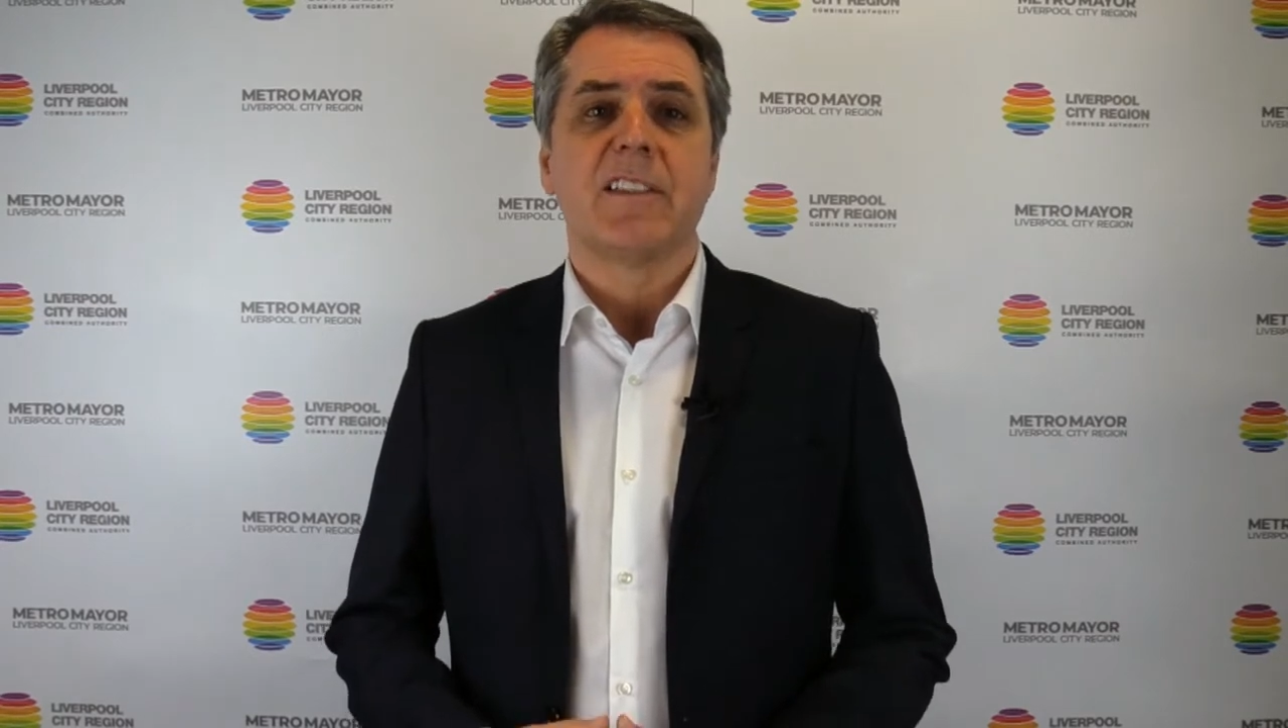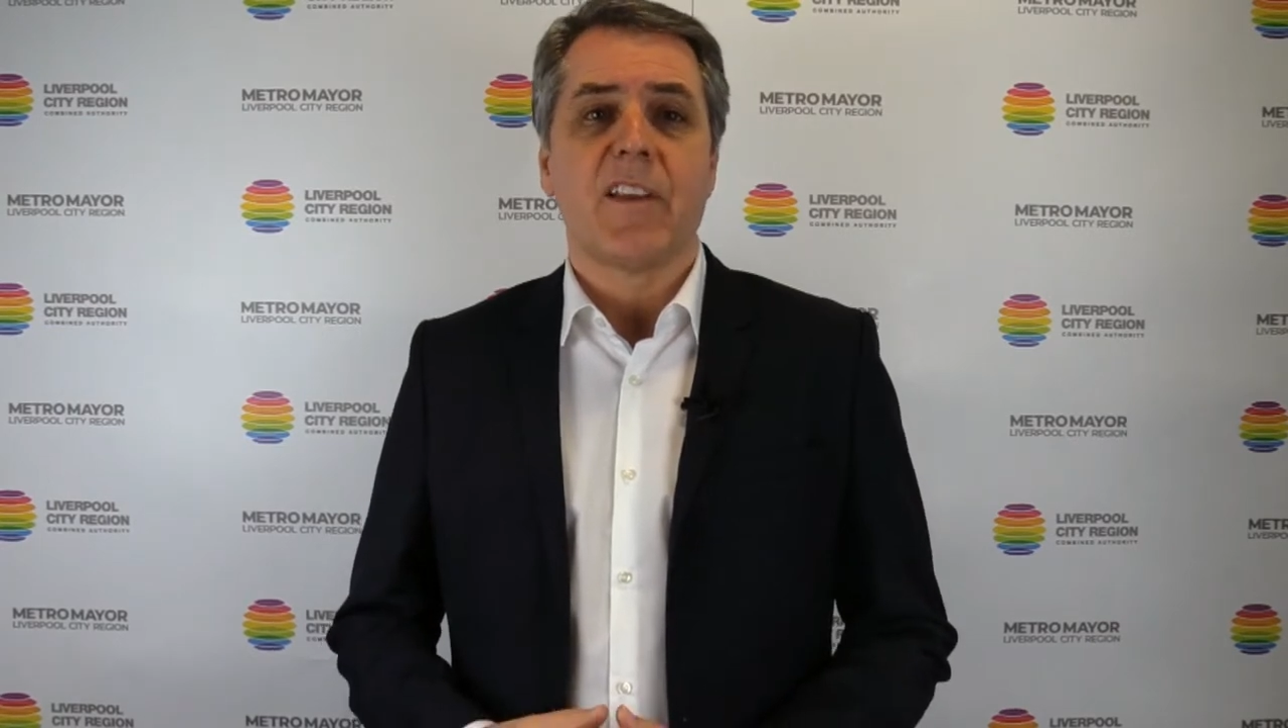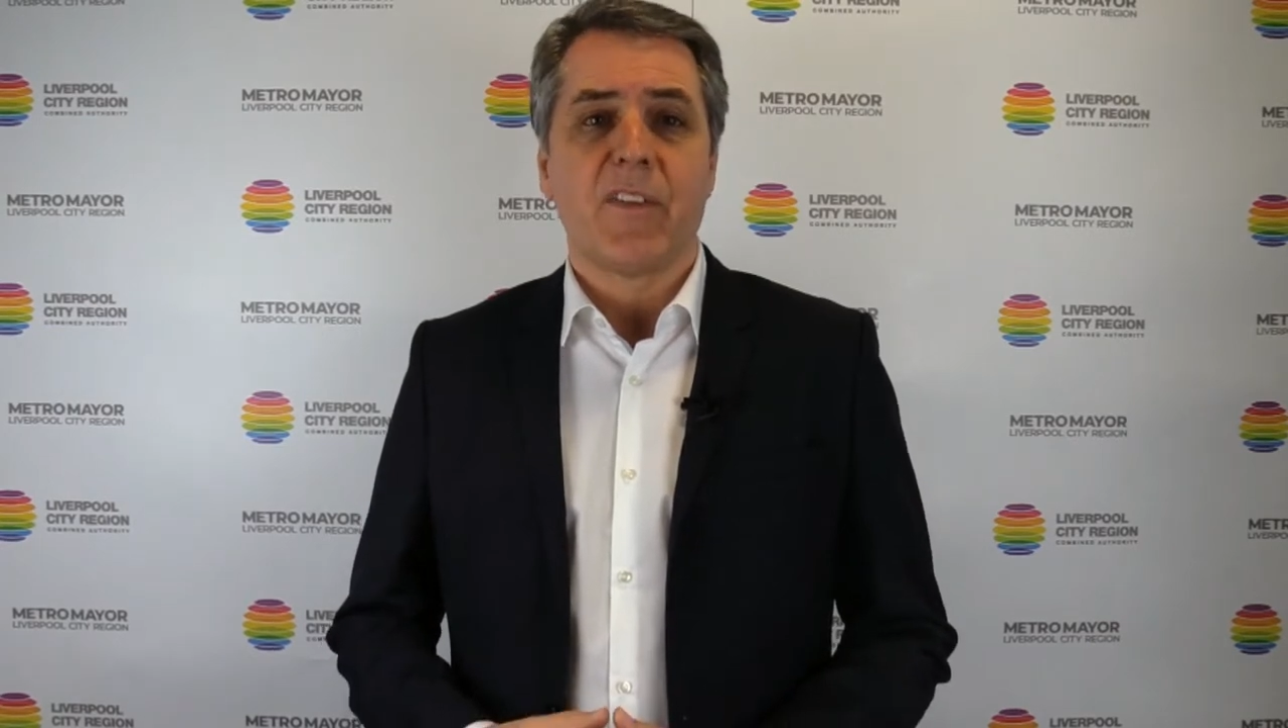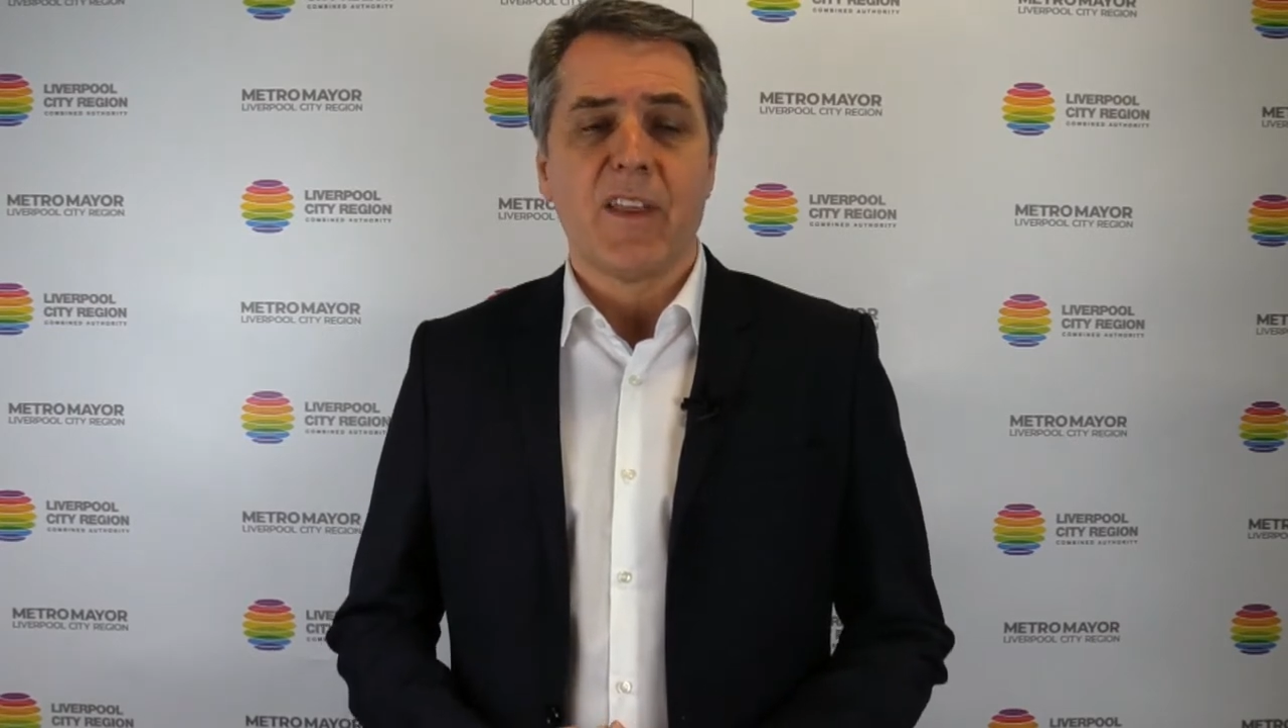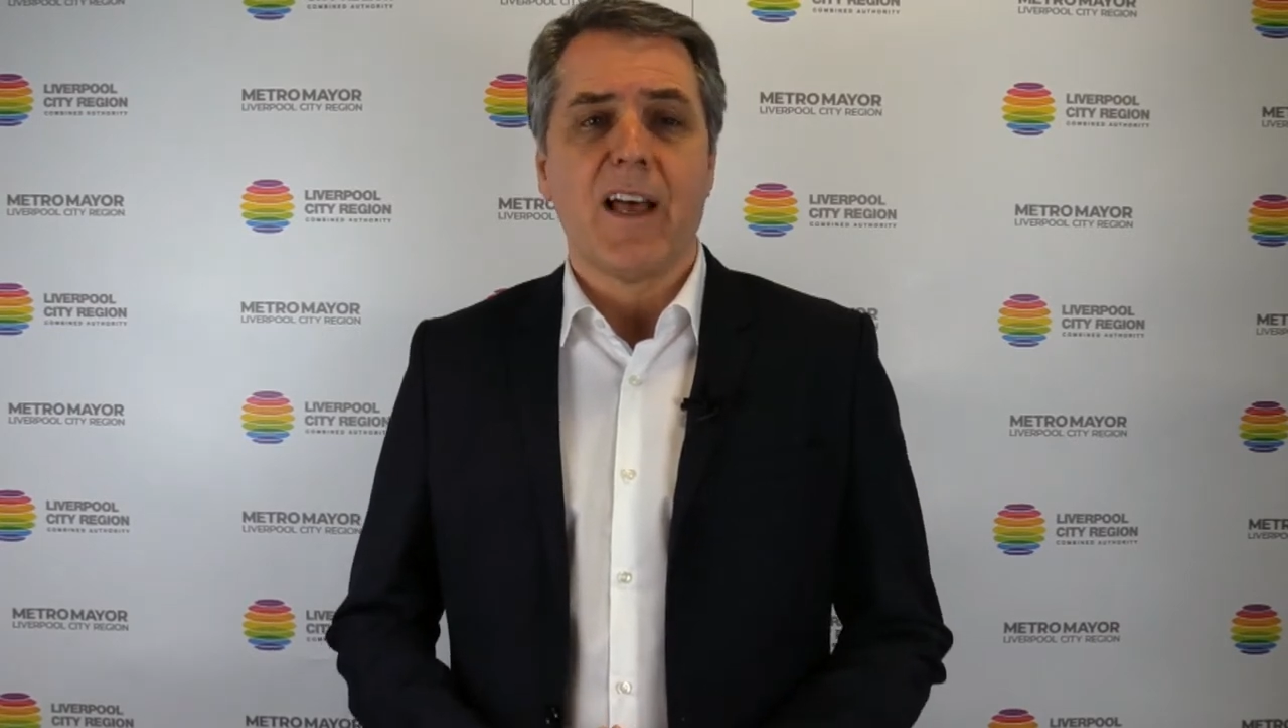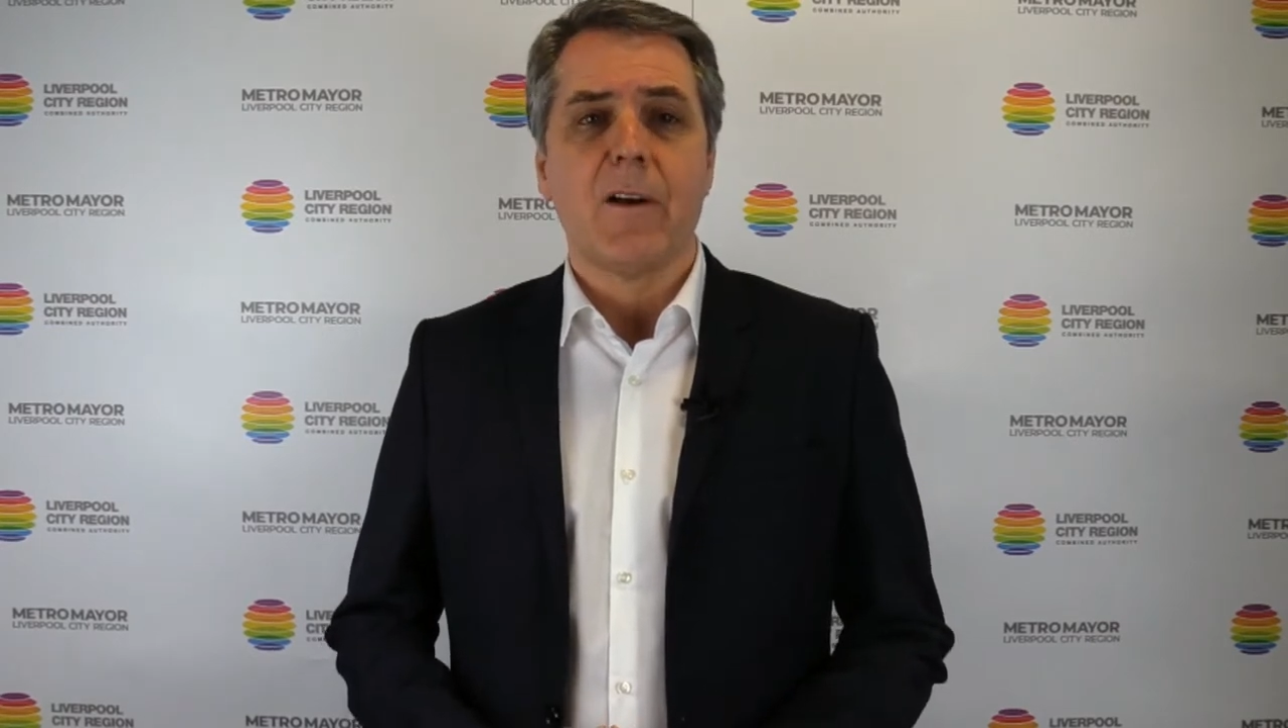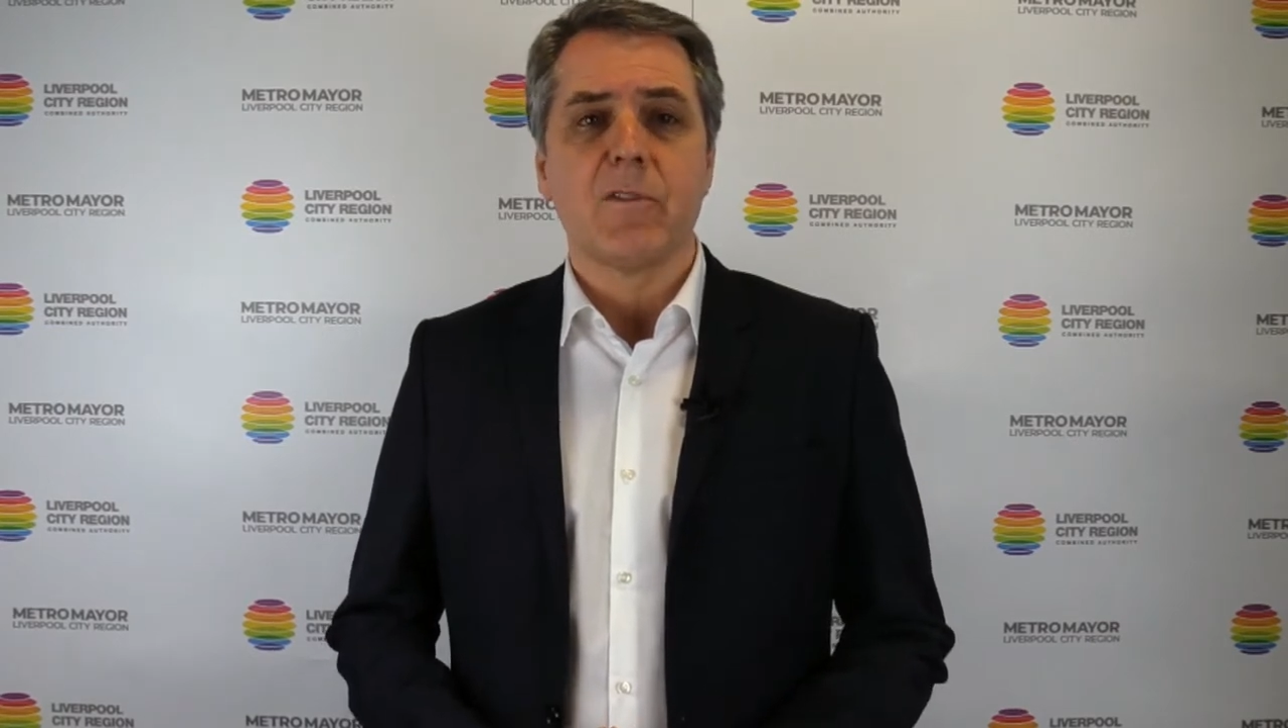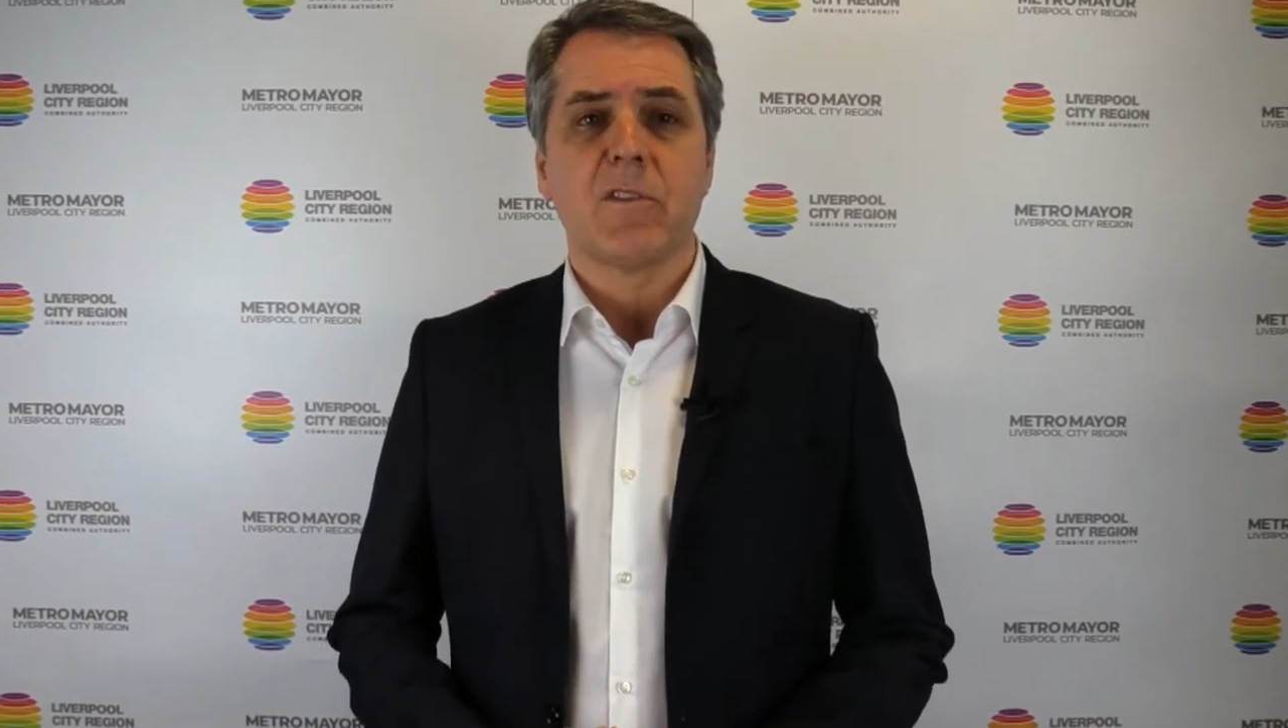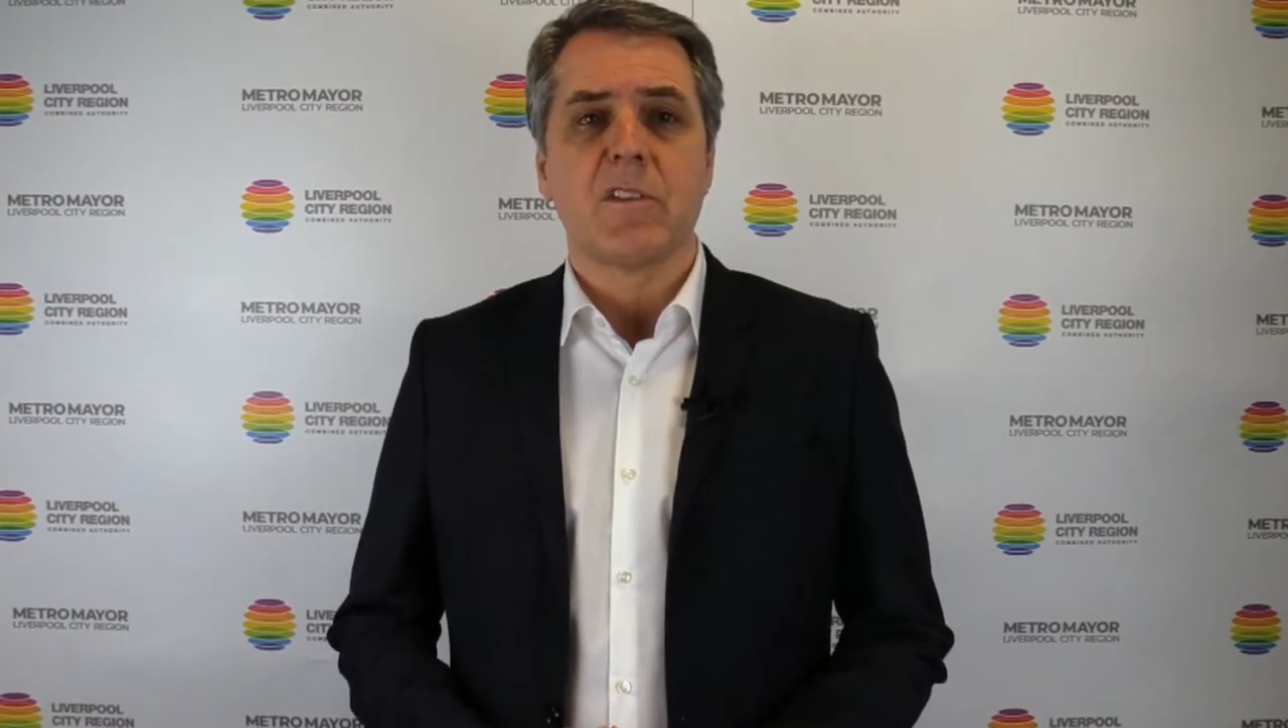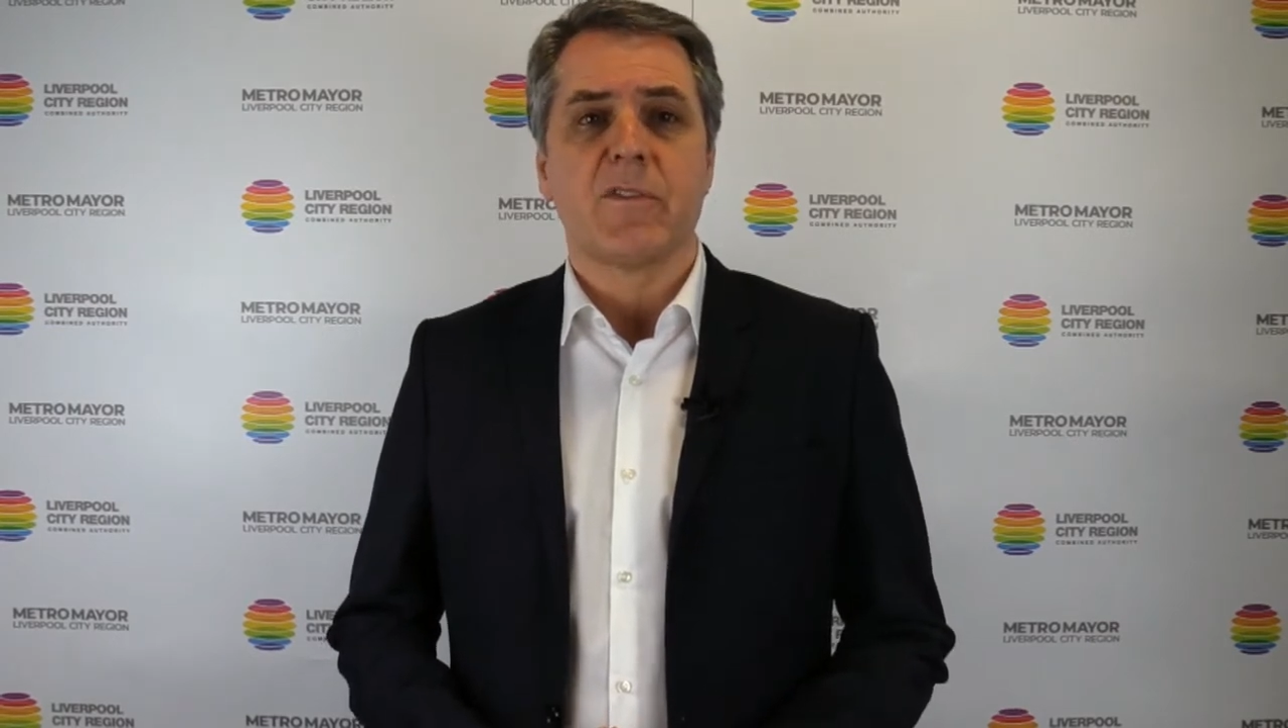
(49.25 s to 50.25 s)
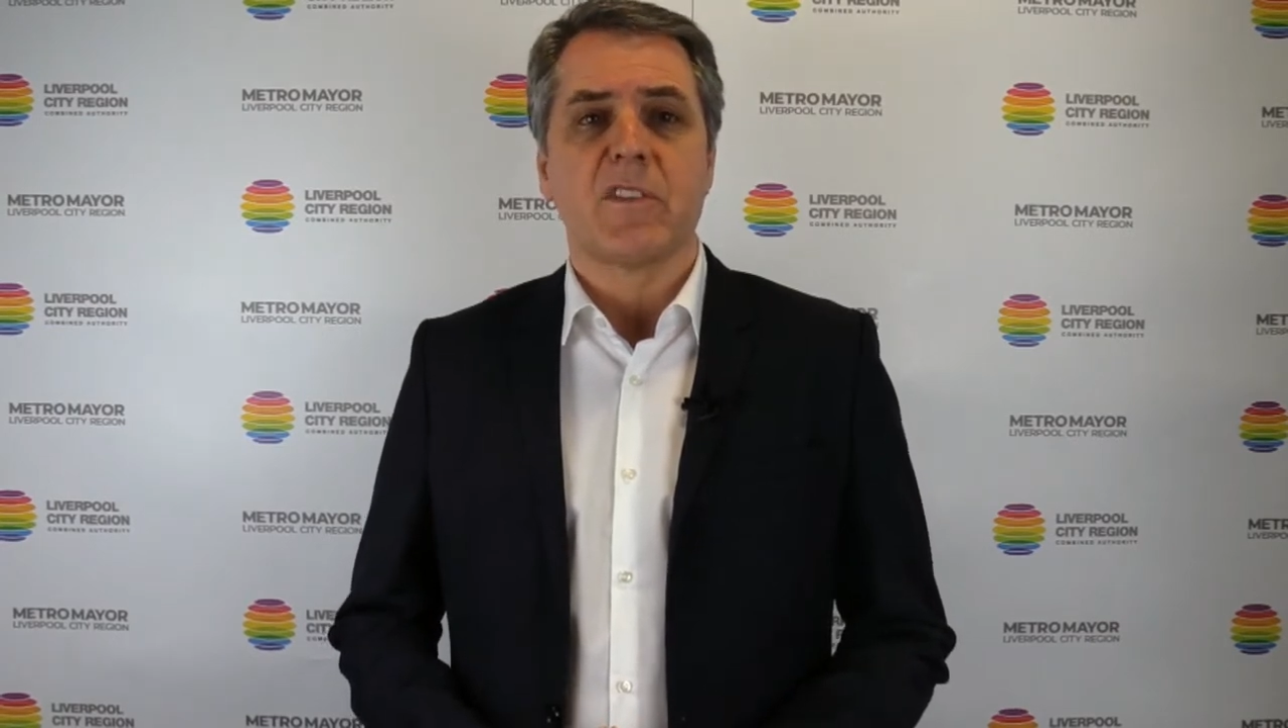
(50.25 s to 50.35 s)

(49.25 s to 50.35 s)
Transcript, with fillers: to thousands